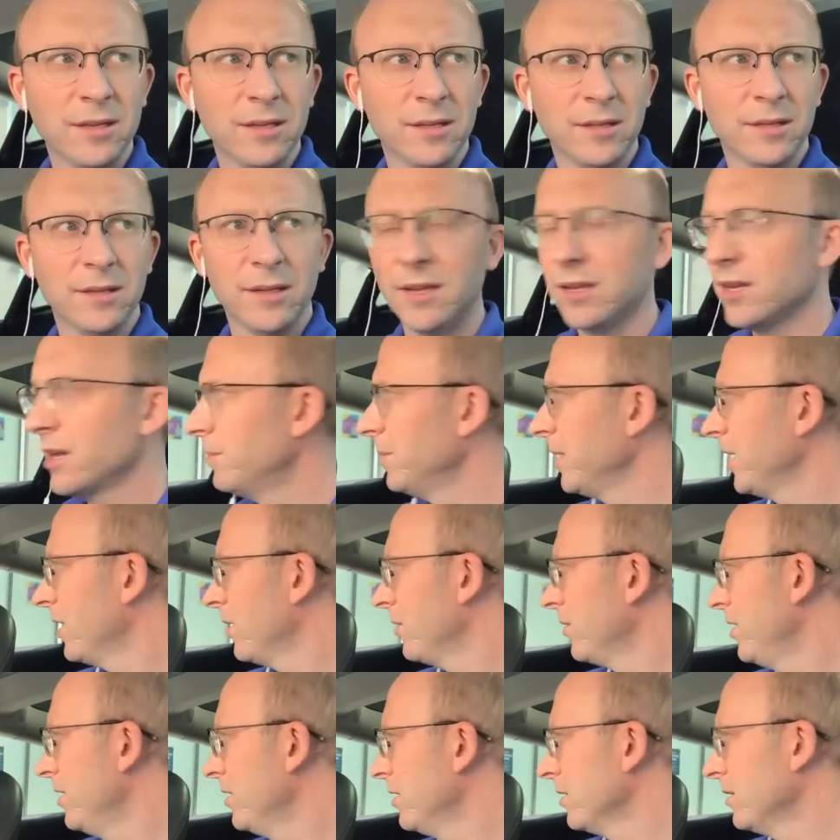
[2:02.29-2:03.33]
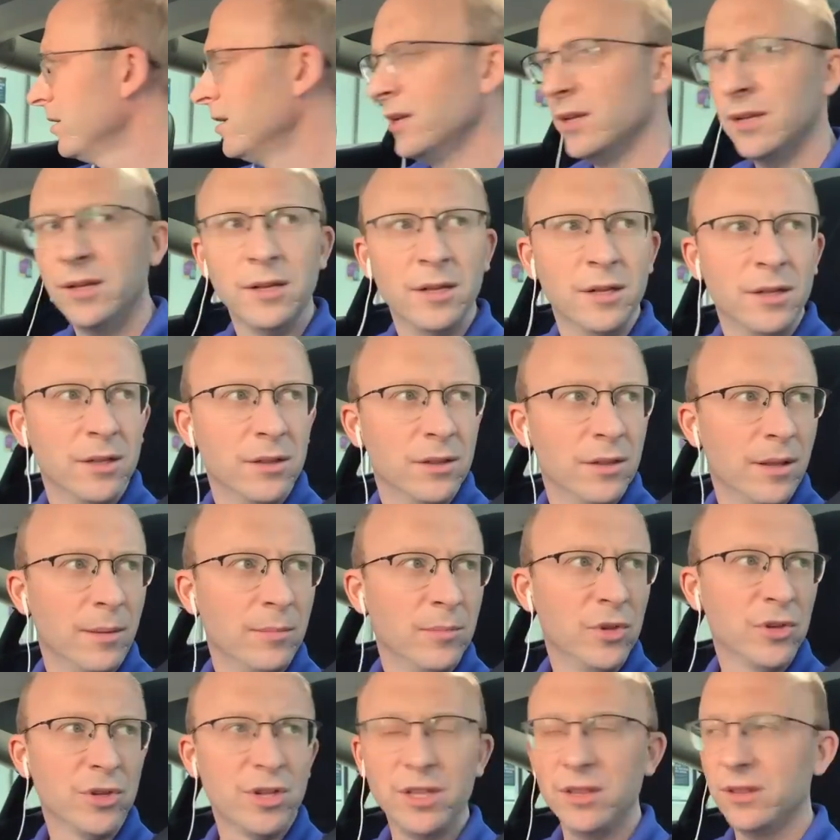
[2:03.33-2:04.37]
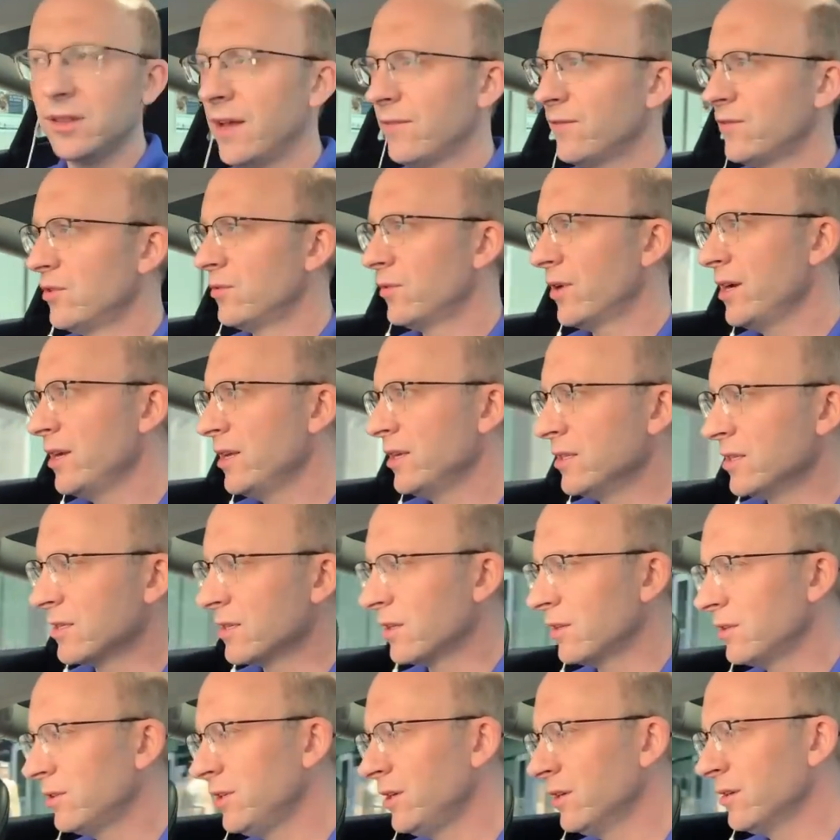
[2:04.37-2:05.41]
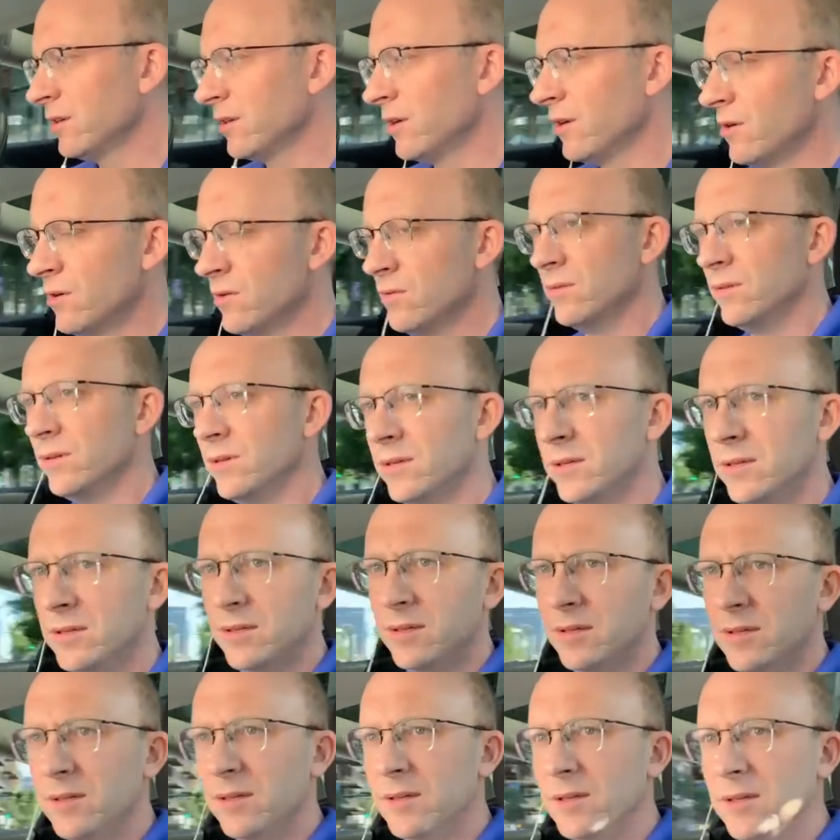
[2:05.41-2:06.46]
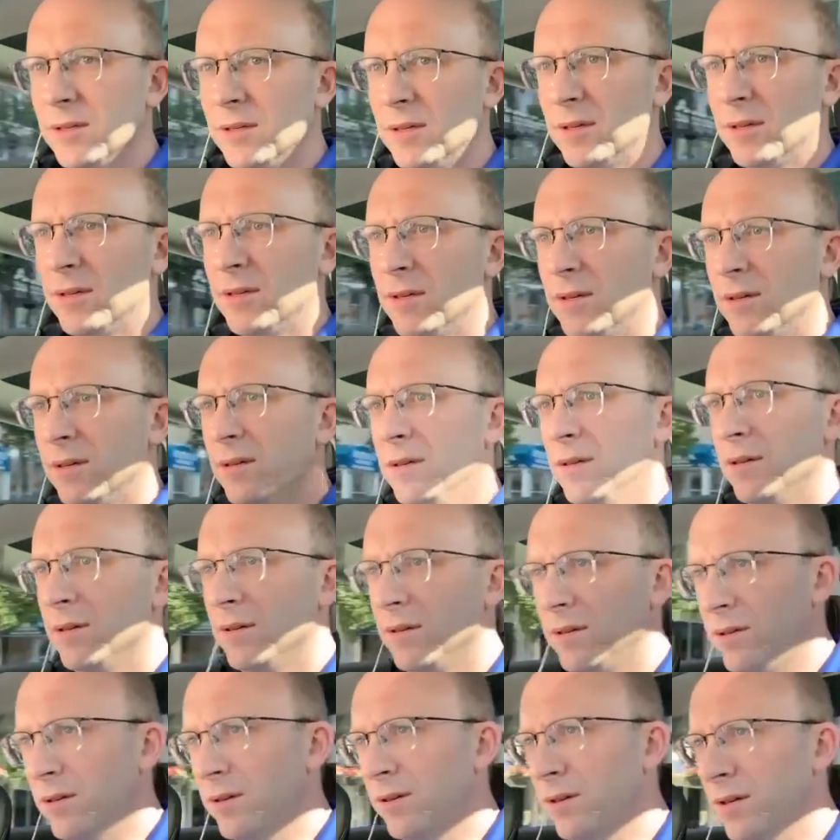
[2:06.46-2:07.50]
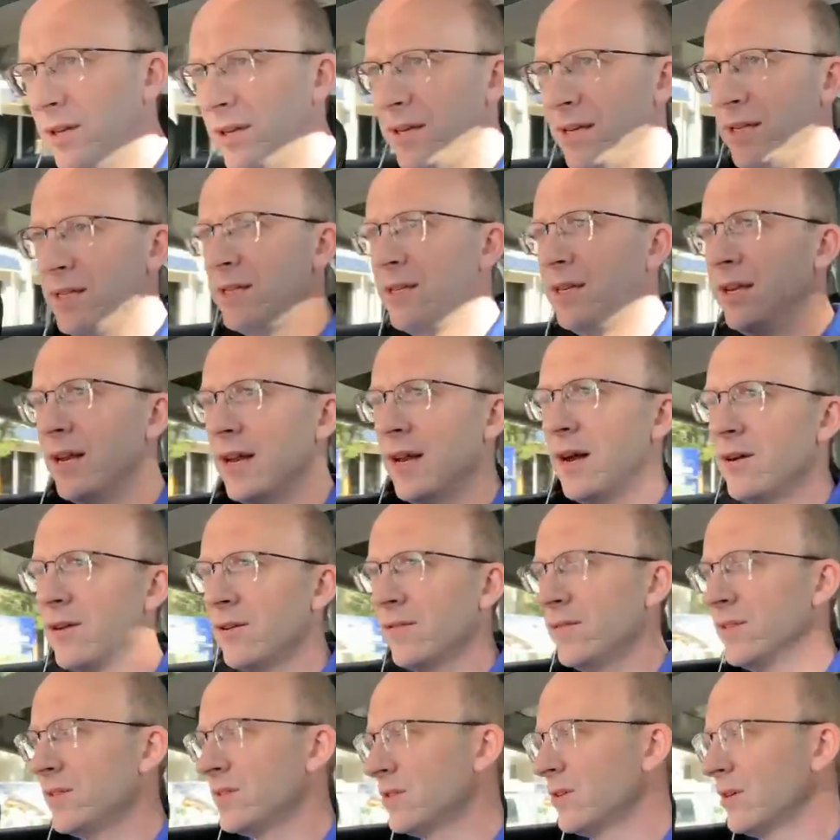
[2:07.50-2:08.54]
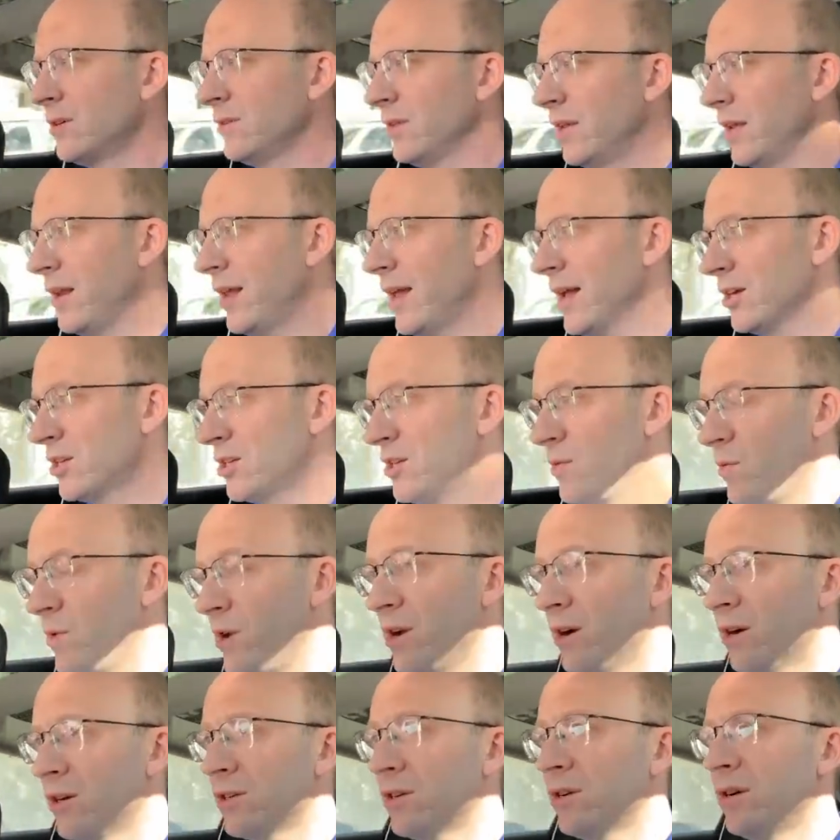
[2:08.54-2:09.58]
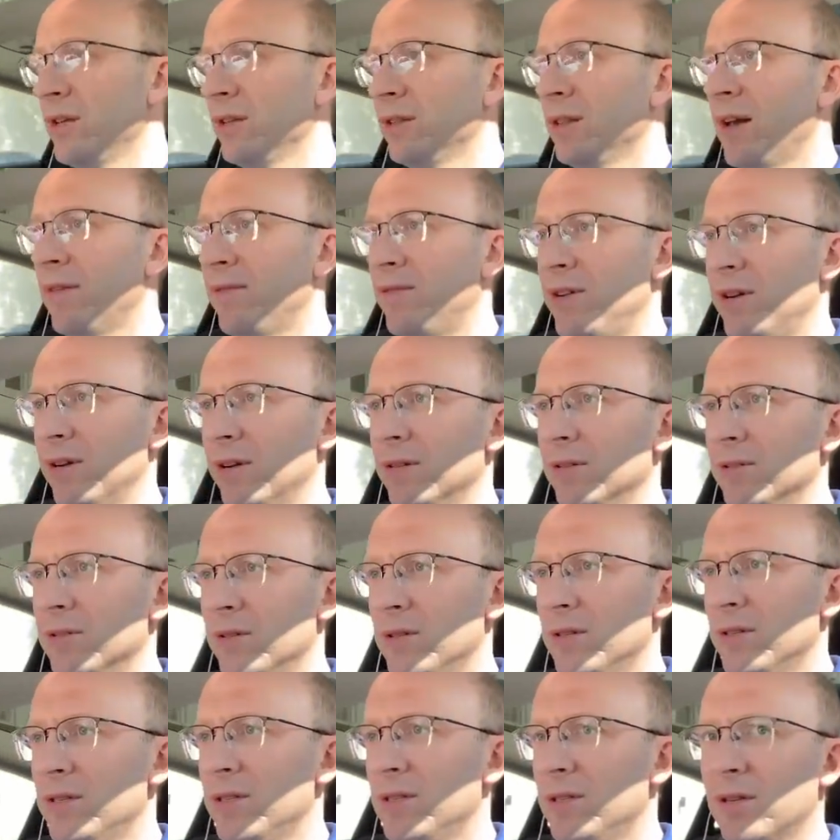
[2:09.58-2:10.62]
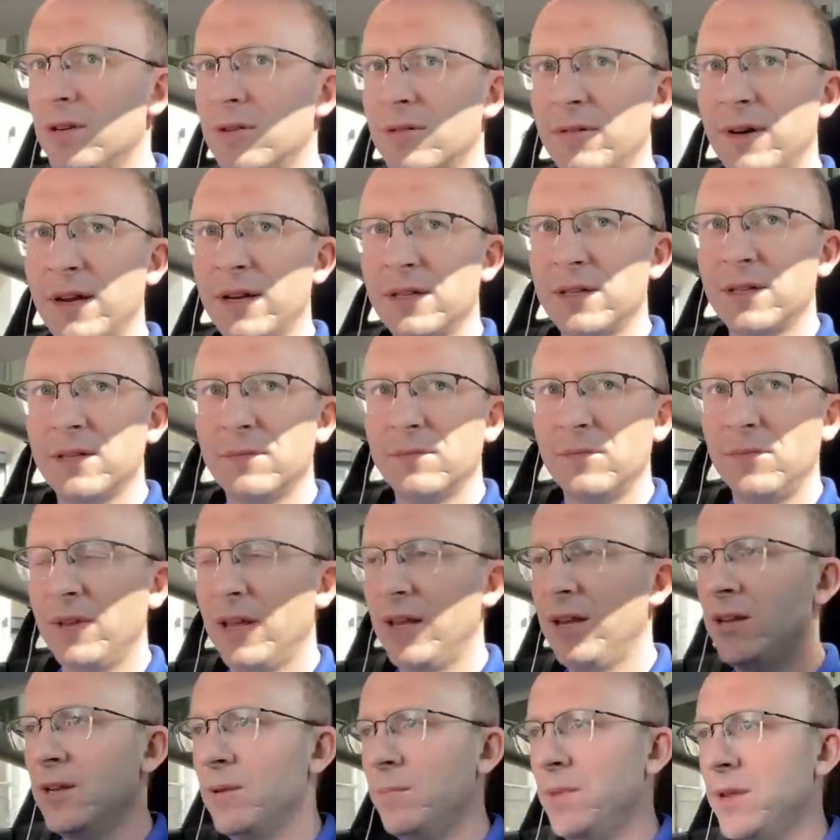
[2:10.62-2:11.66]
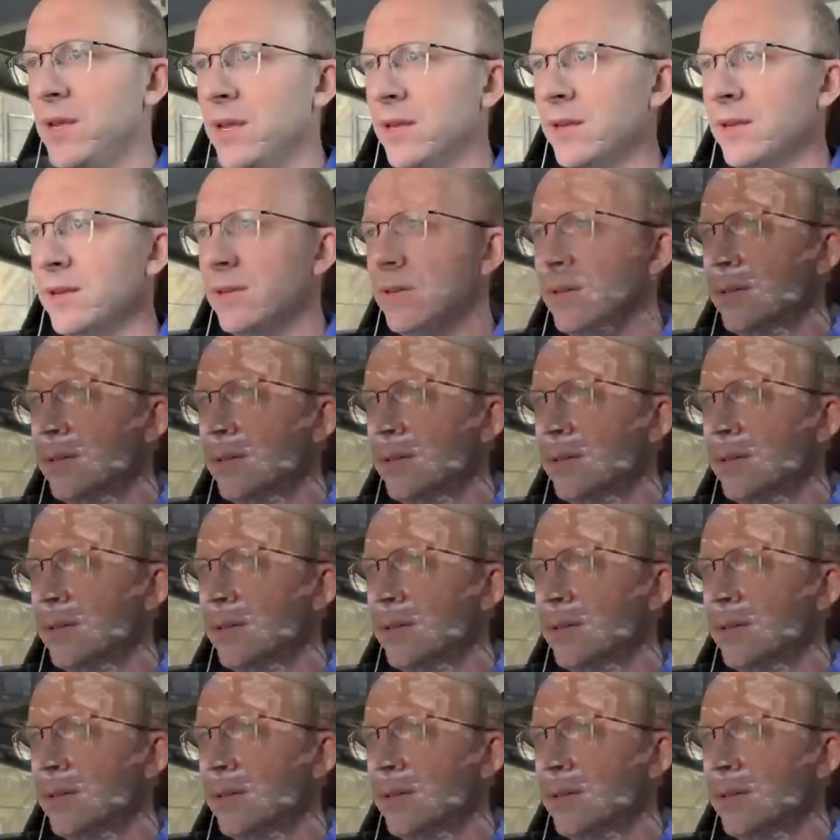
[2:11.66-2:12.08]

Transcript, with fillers: Okay, coming out here, I'm looking left and right. It is clear to go. Good, it needs to get out of this turn lane. Actually, we are turning left here, so this is the correct lane to be in.